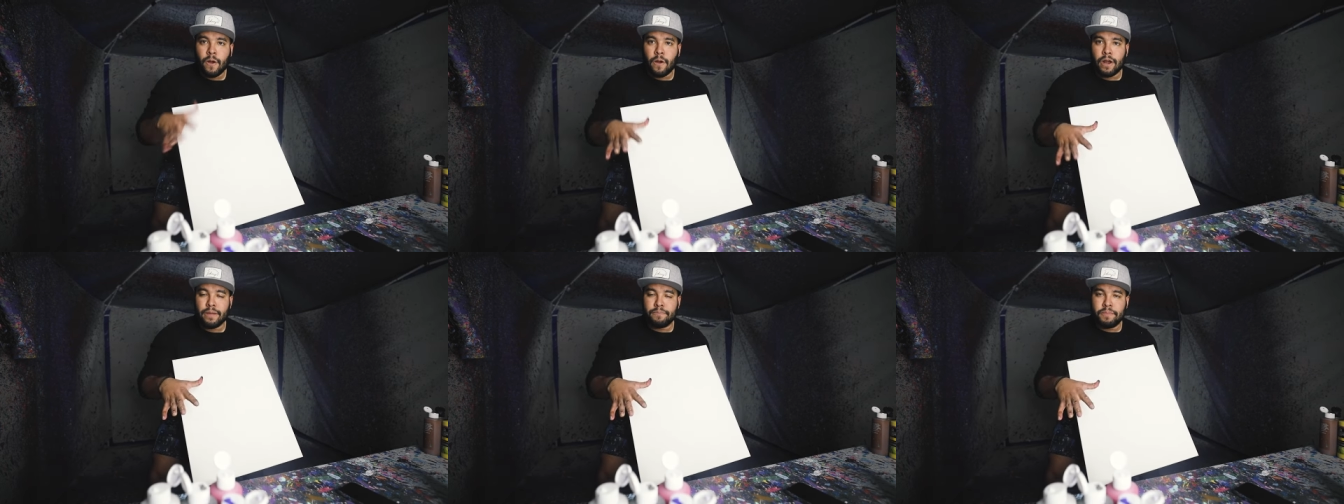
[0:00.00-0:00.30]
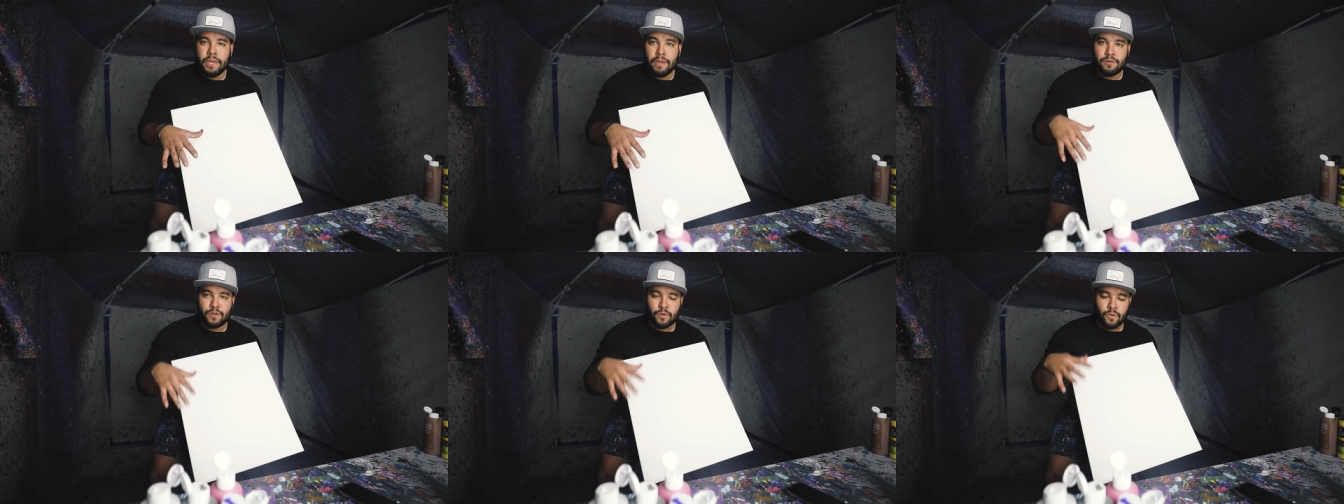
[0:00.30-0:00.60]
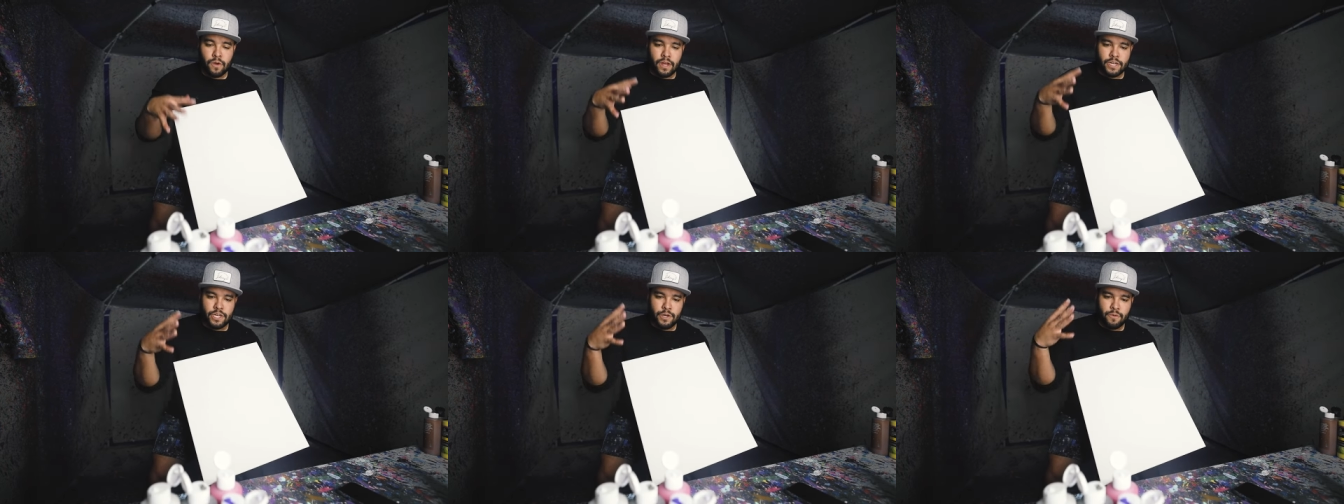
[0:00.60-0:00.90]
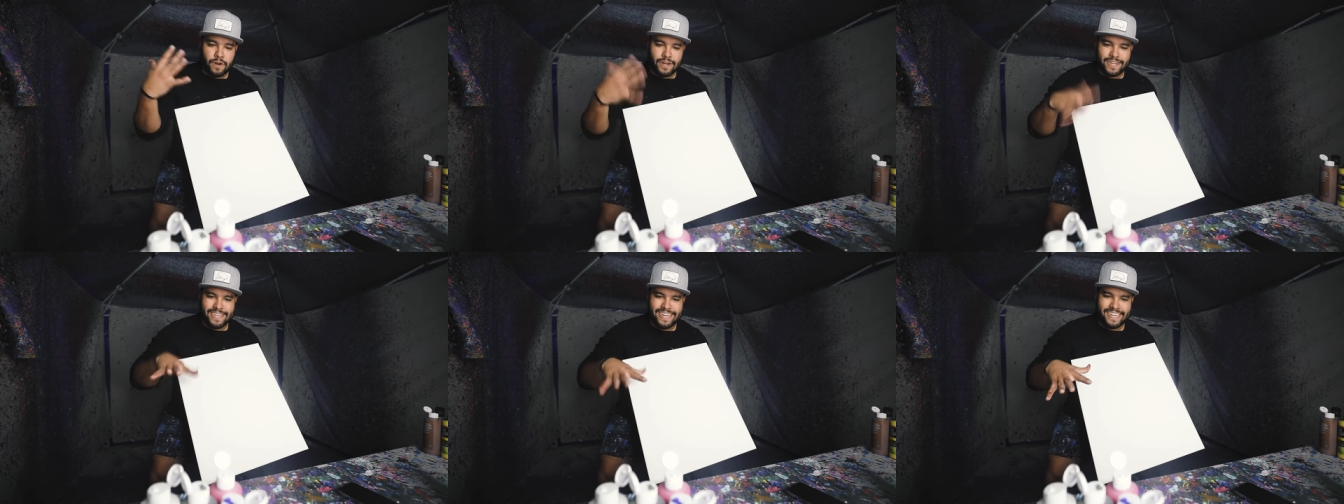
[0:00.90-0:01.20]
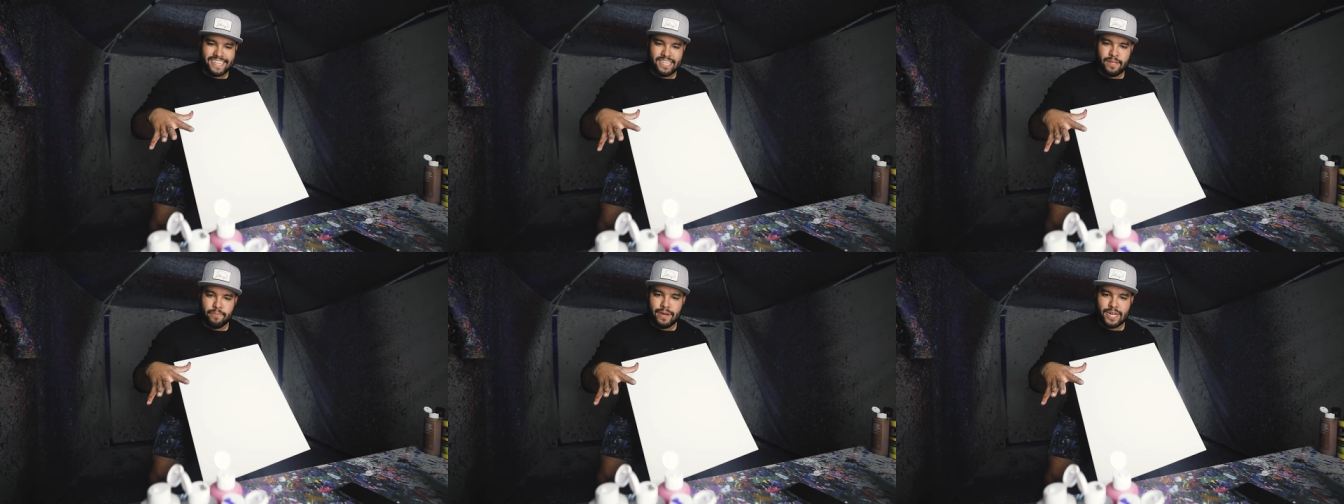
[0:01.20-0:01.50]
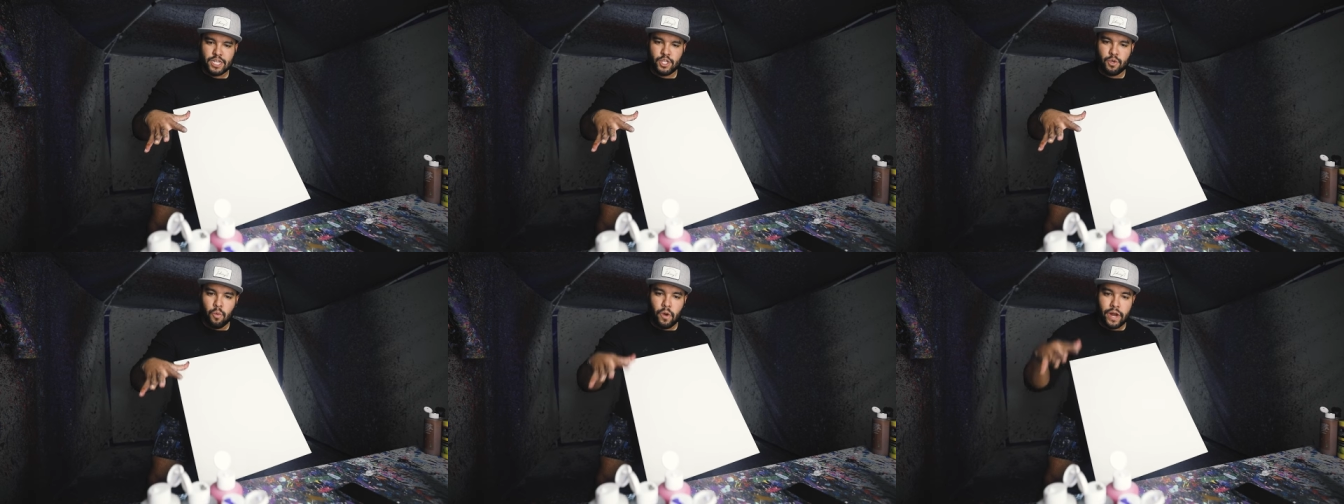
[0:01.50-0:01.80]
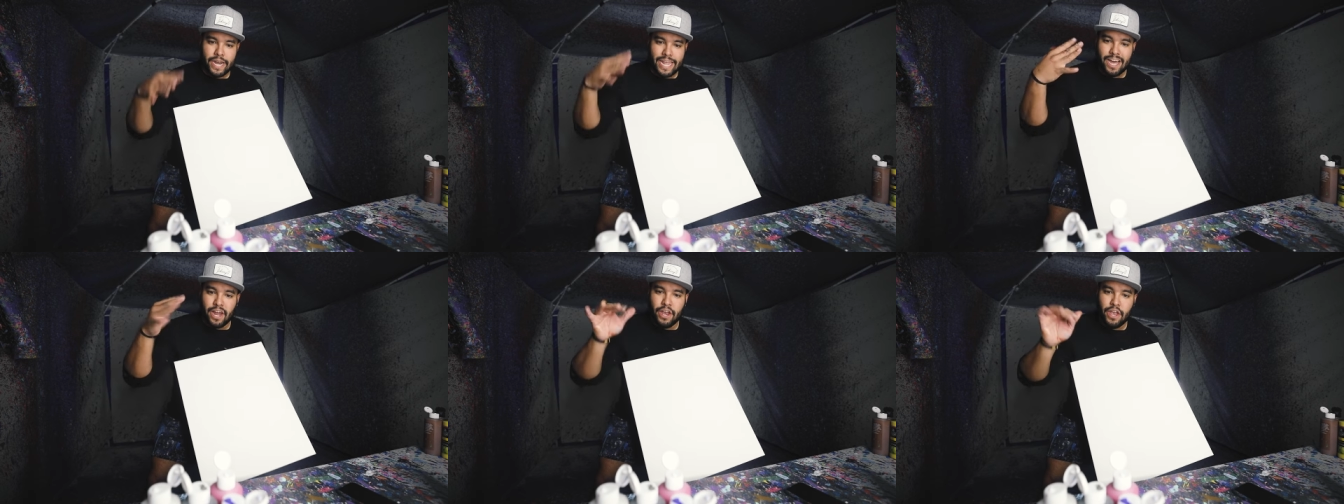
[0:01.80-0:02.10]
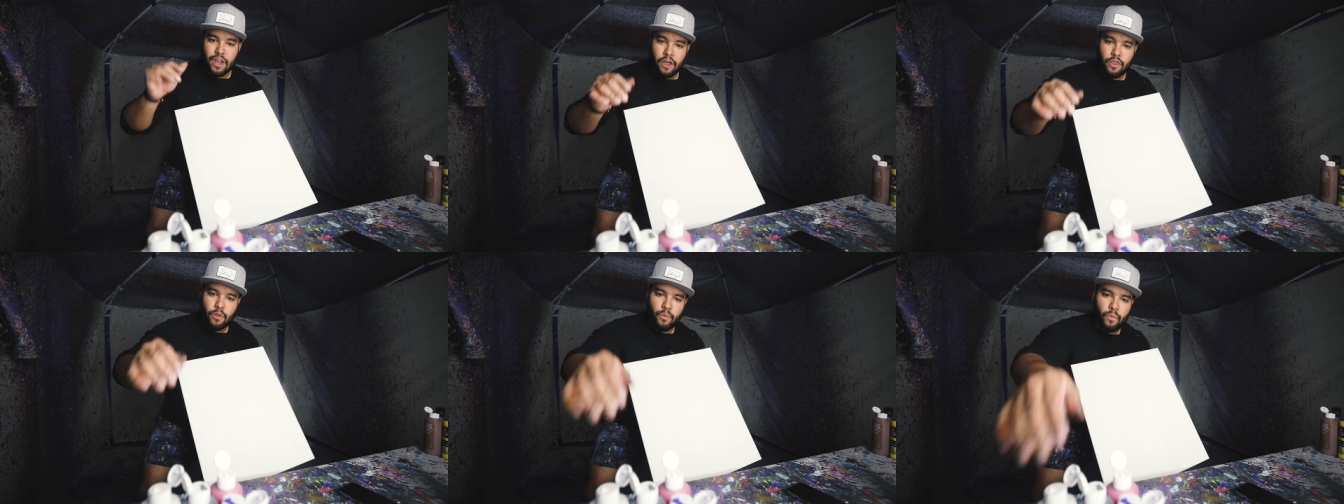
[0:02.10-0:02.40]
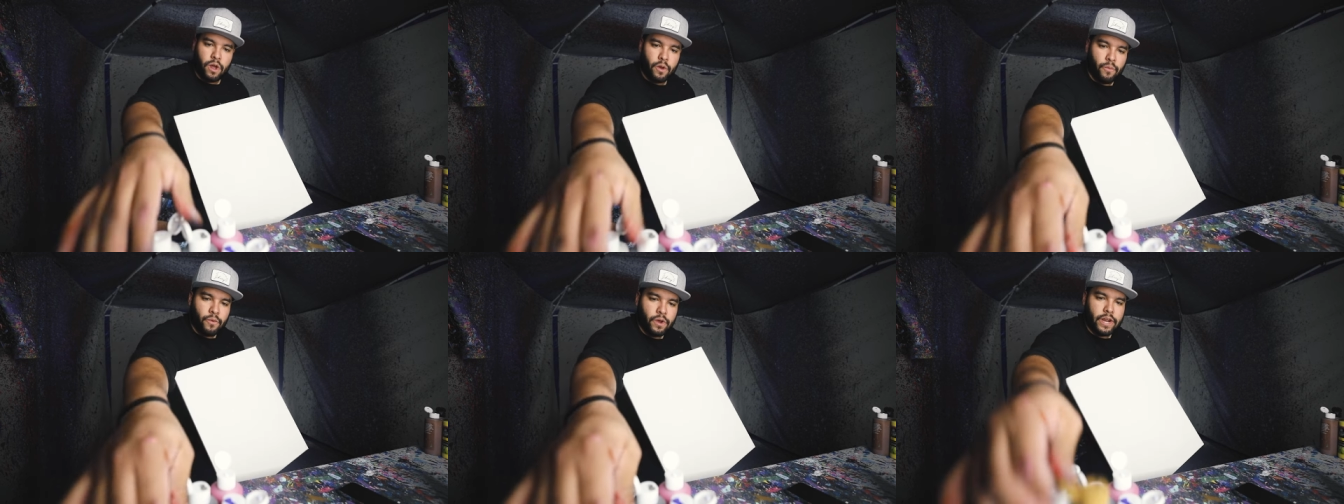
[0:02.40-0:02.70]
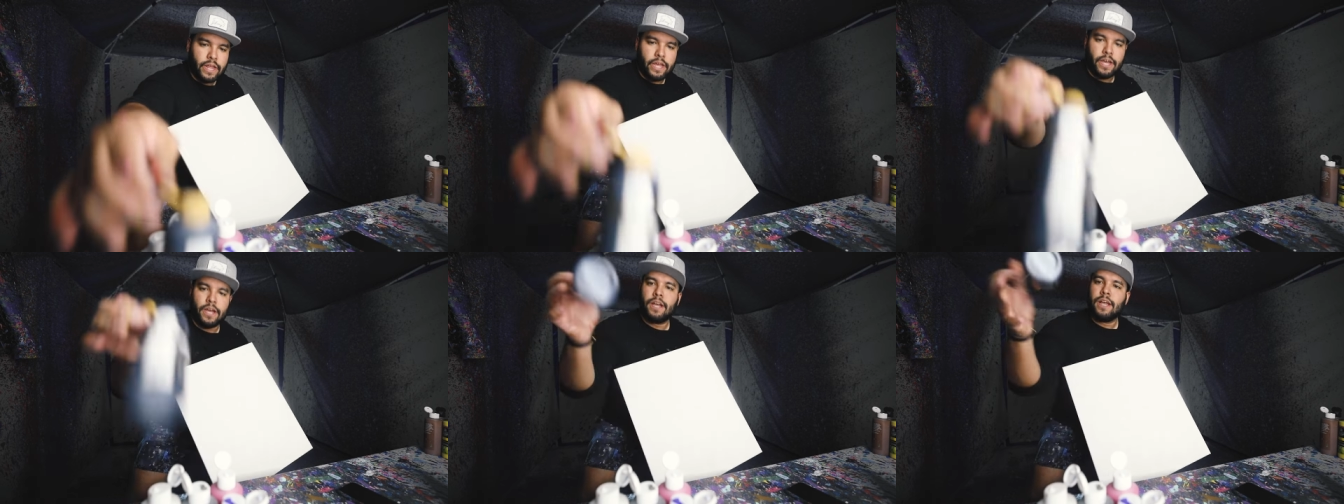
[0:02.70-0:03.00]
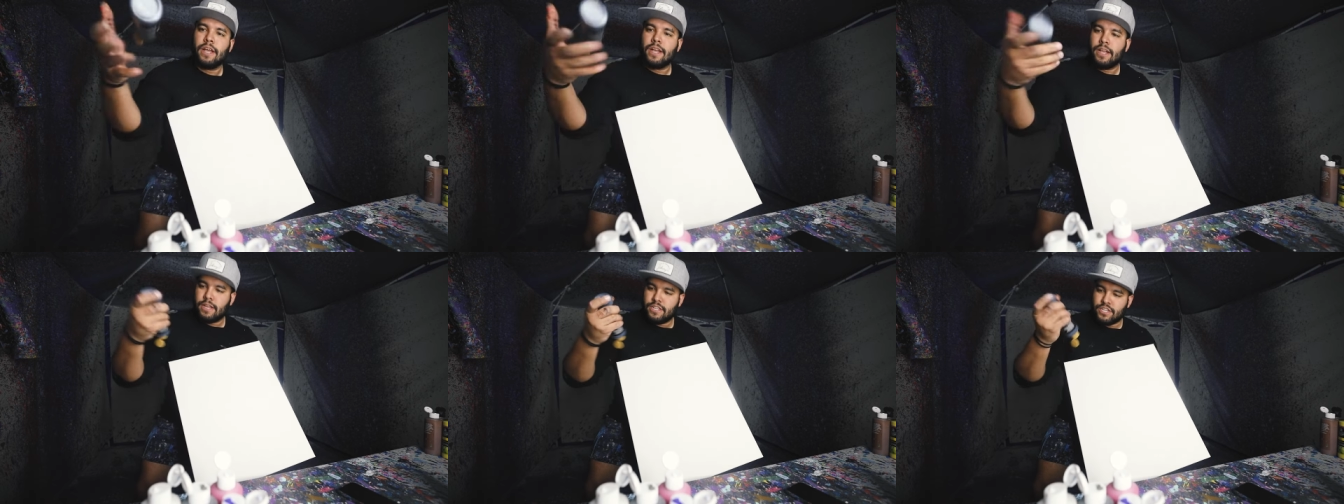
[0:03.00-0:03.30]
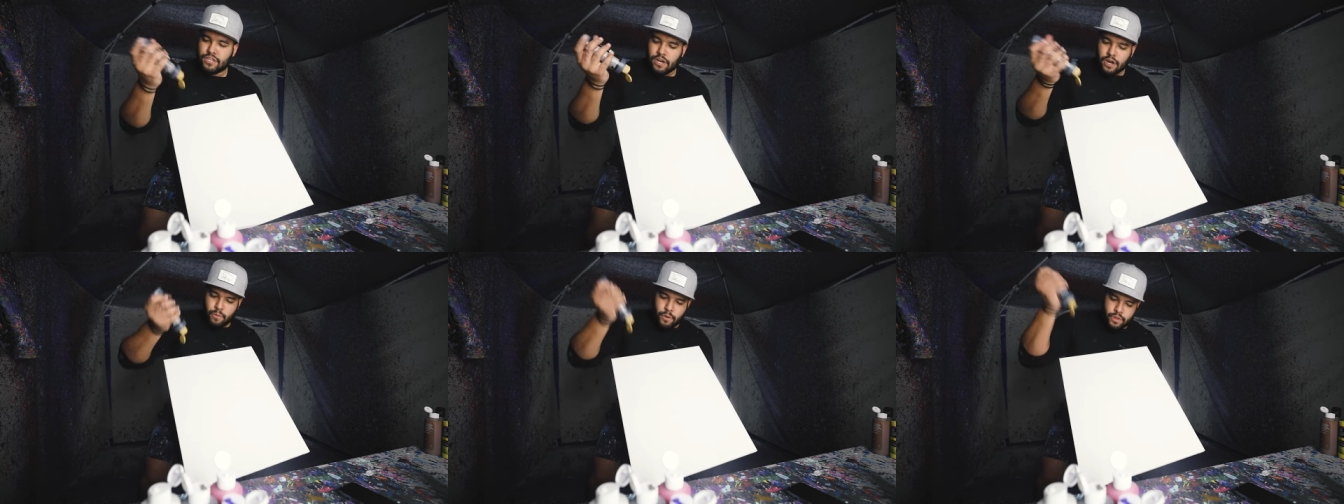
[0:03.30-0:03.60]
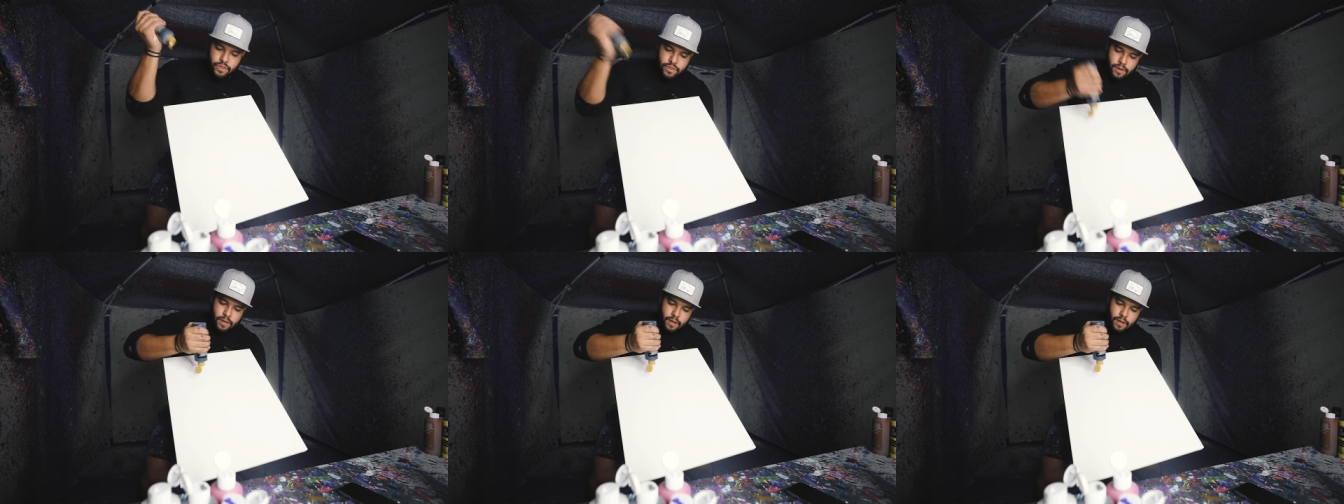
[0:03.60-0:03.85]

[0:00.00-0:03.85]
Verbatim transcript: All right, peeps, we're on to our 16 by 20. Another one, we're gonna start with